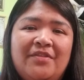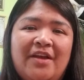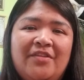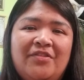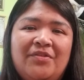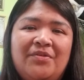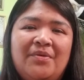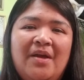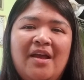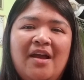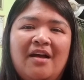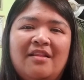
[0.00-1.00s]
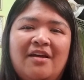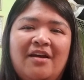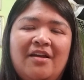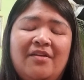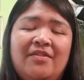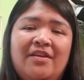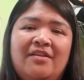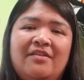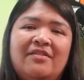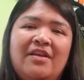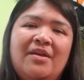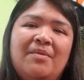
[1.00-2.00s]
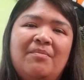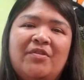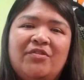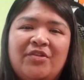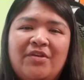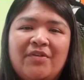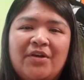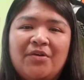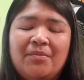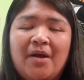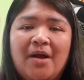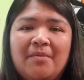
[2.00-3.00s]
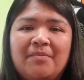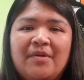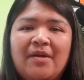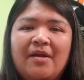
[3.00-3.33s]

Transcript: I do a lot of these mystery Funko Pop